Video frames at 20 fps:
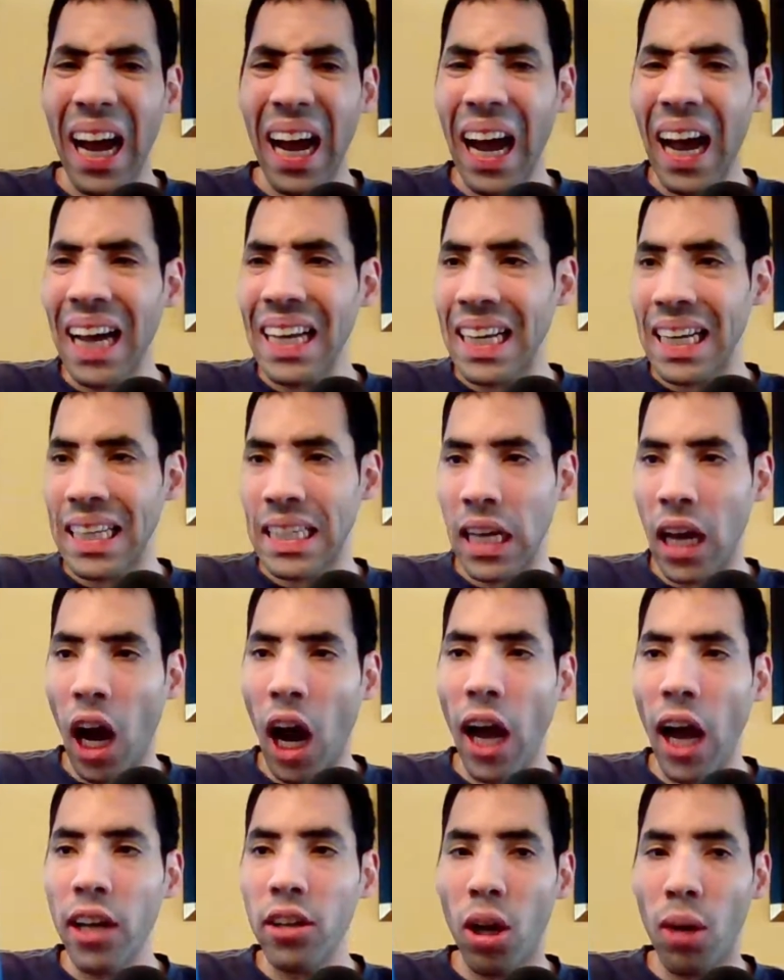I just said,
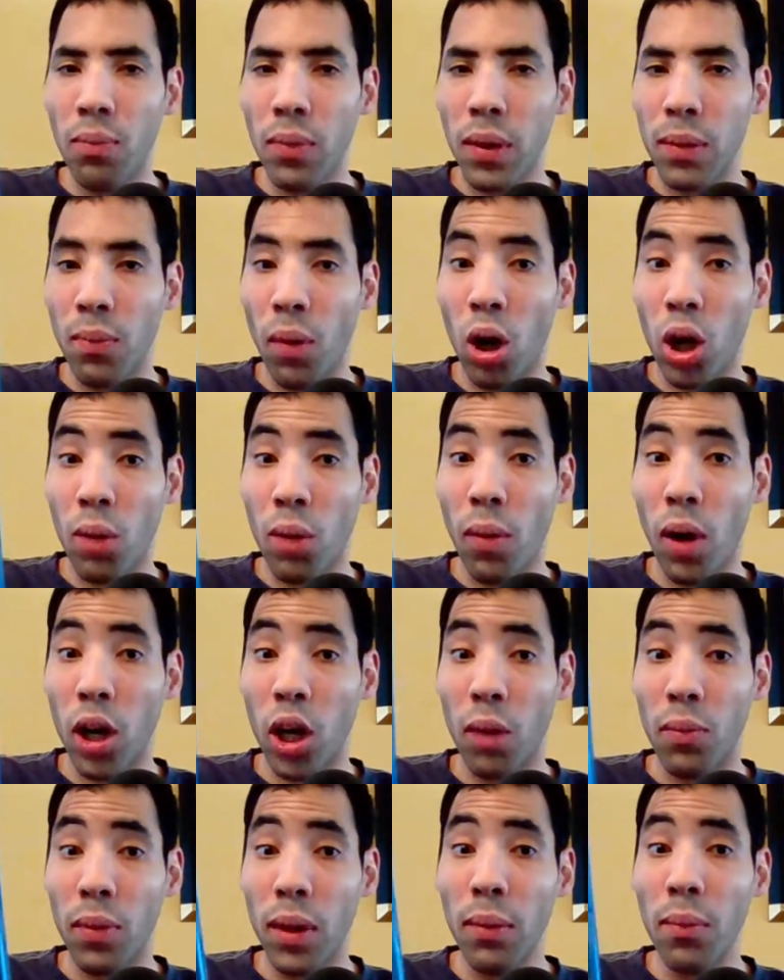I love Miss Vaughn
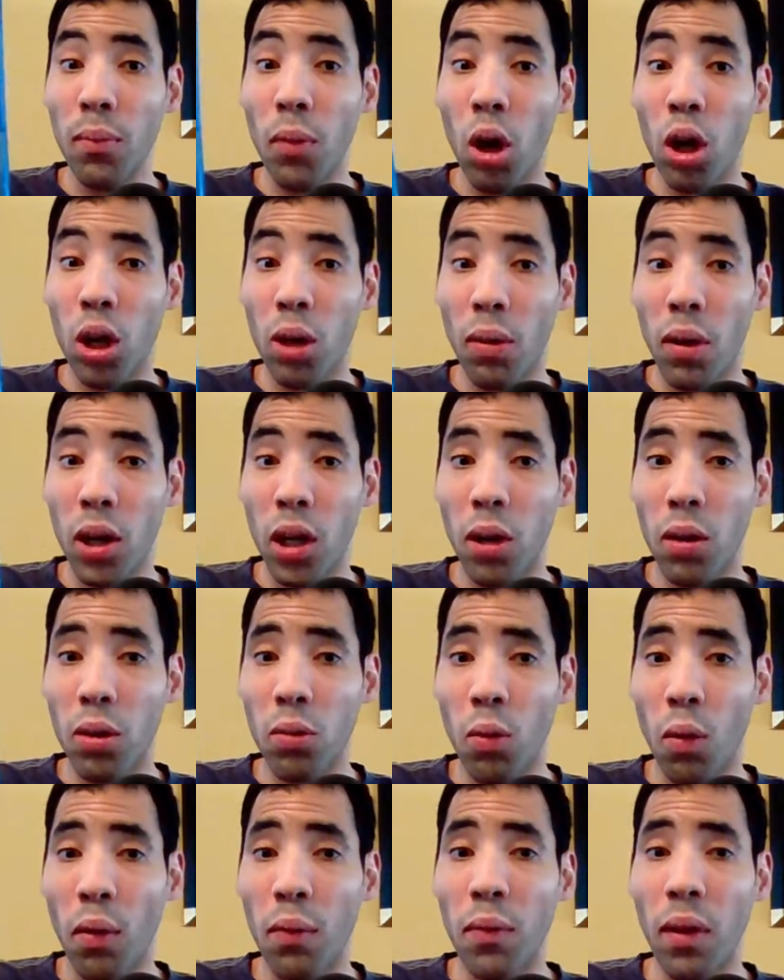Qualcomm. Miss Vaughn to
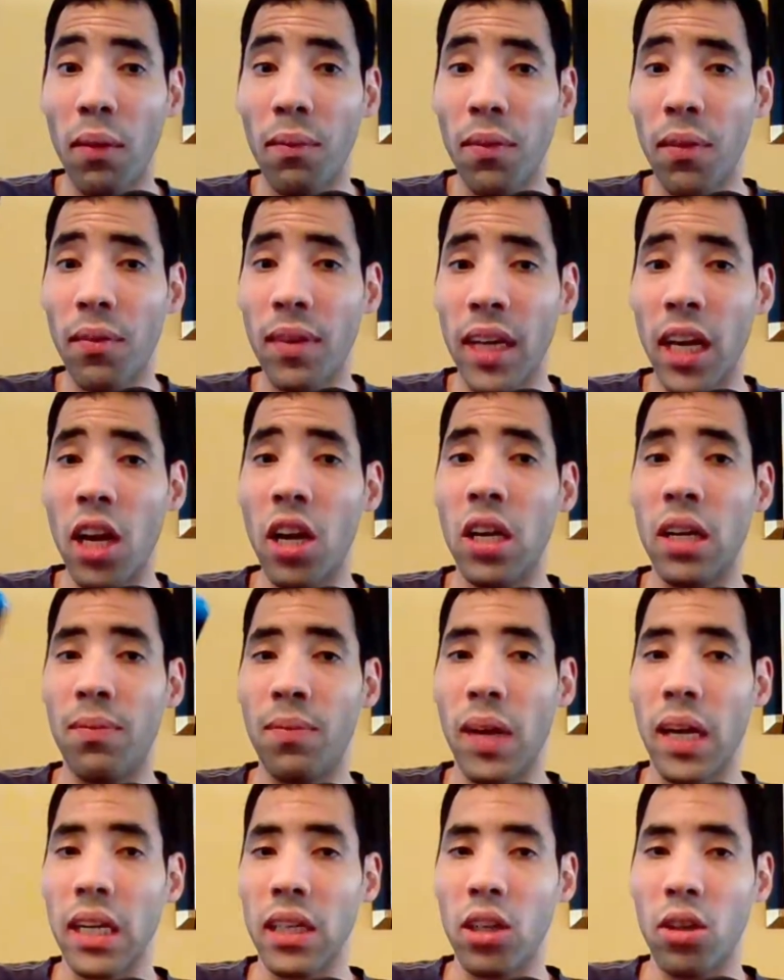is one of the kids
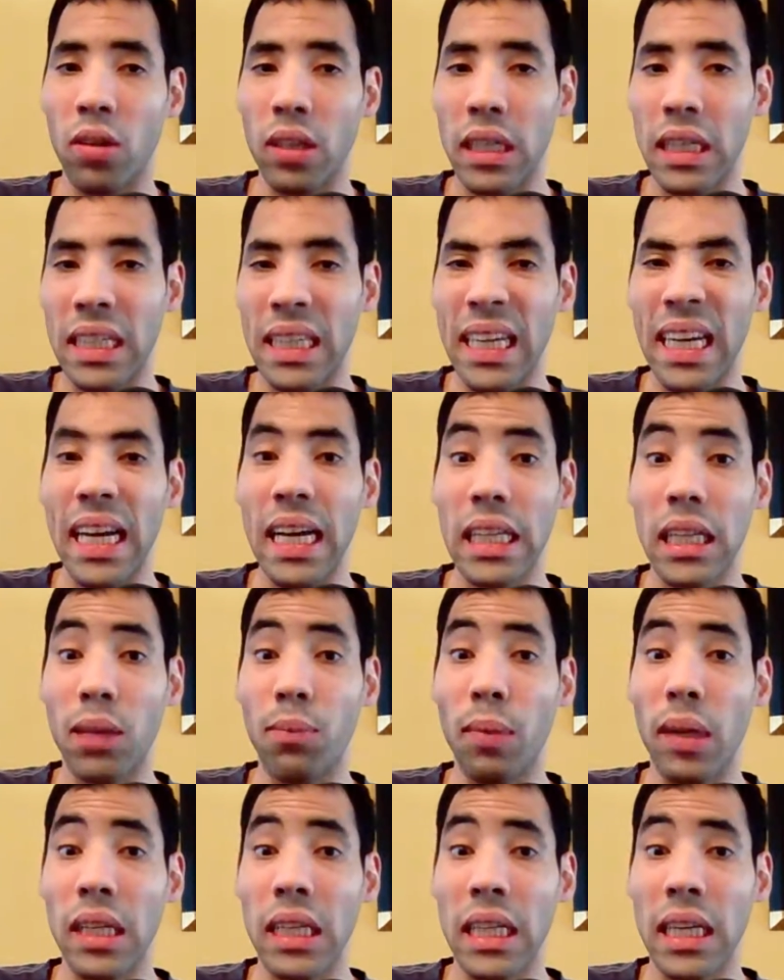back in the United States. I
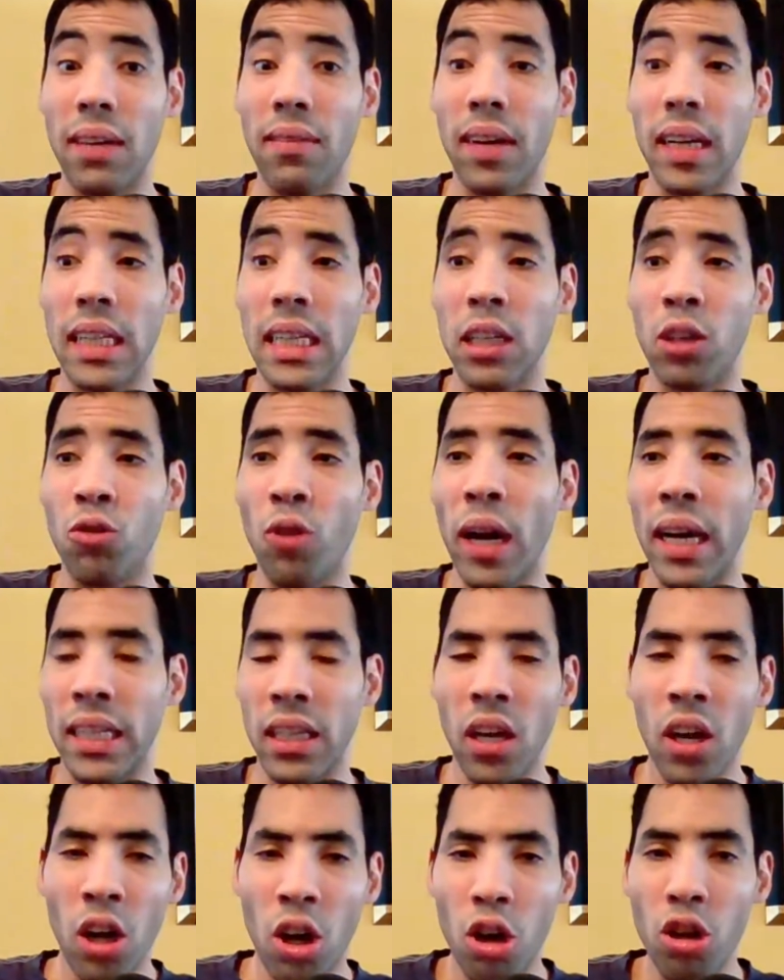think makes this game actually
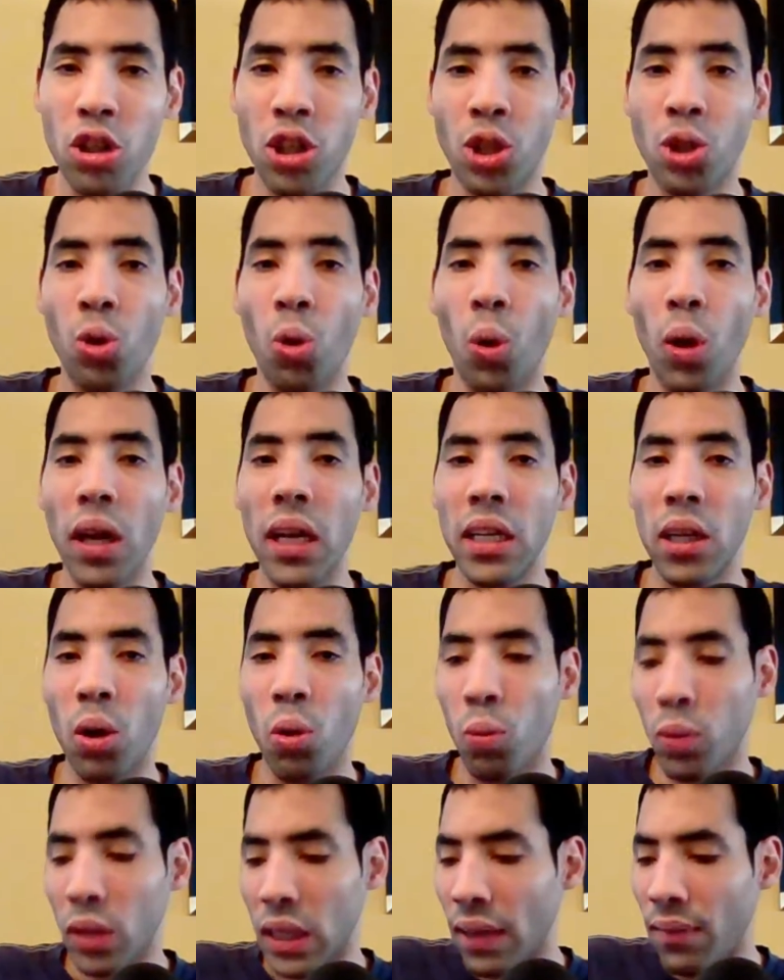great. Her story, you
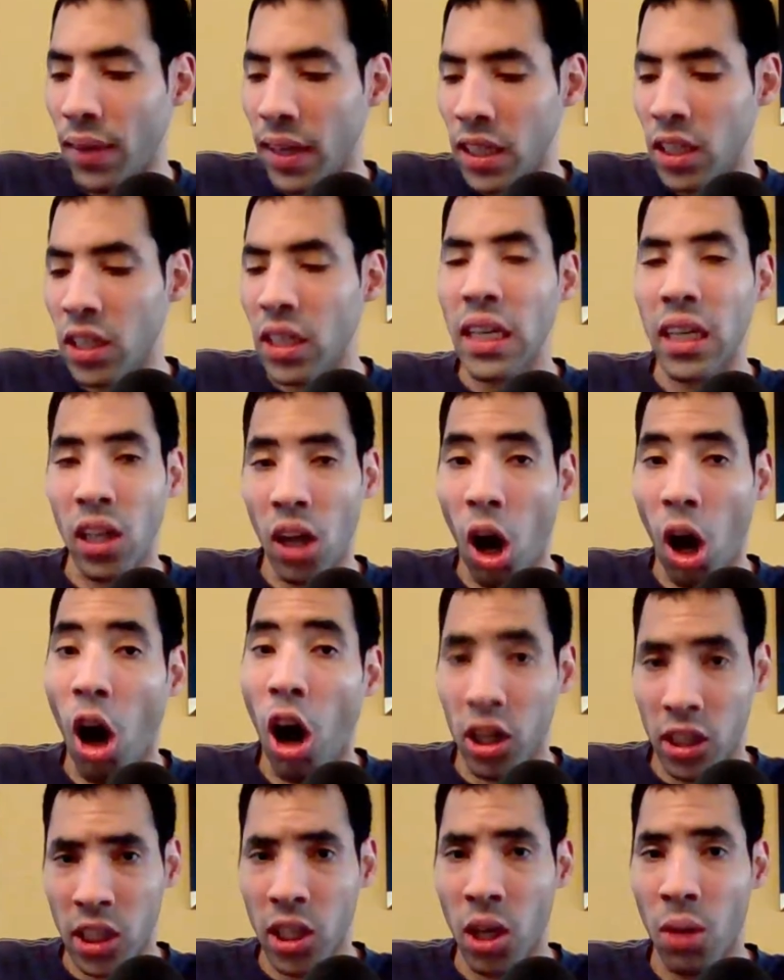know, with the Avengers is
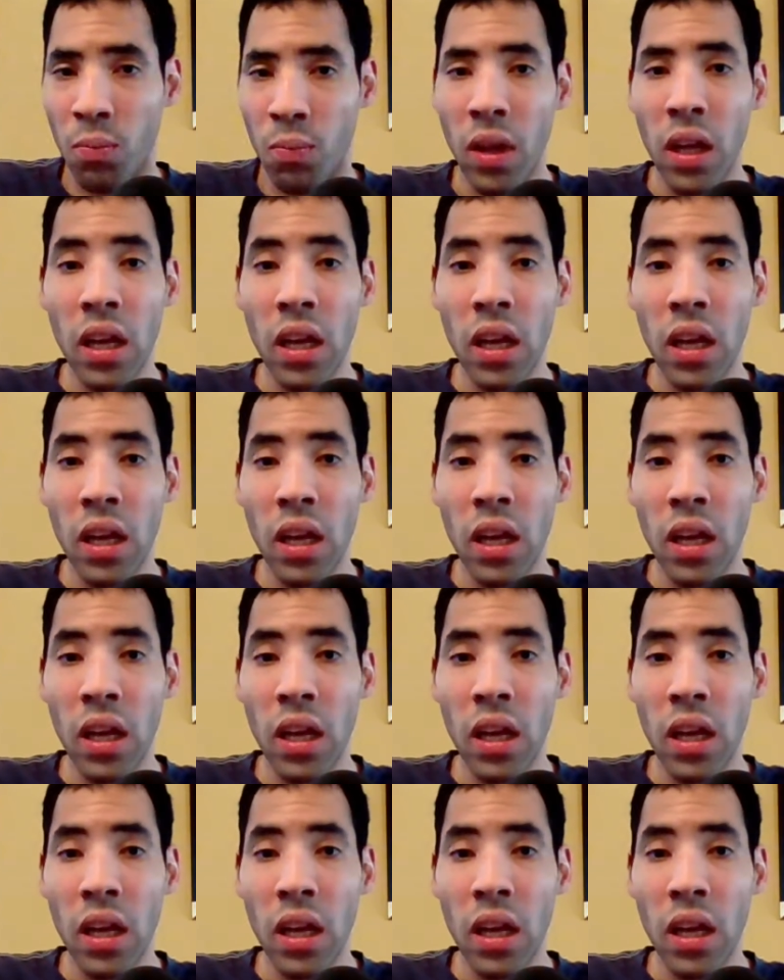awesome.